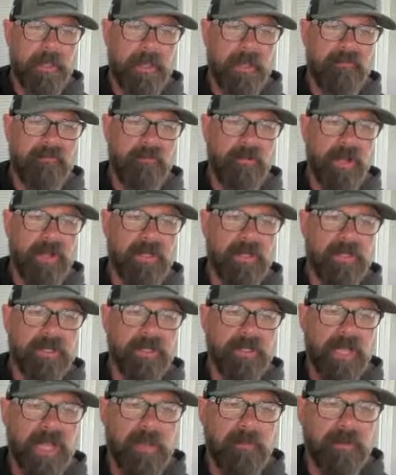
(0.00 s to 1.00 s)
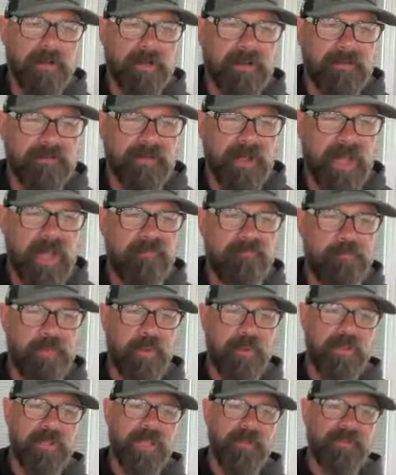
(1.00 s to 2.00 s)
1 kilometer, 5
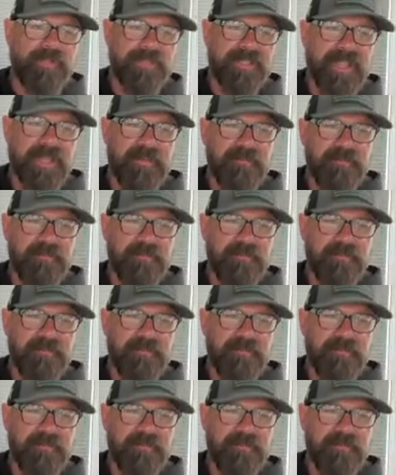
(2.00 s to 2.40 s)
pull-ups, 10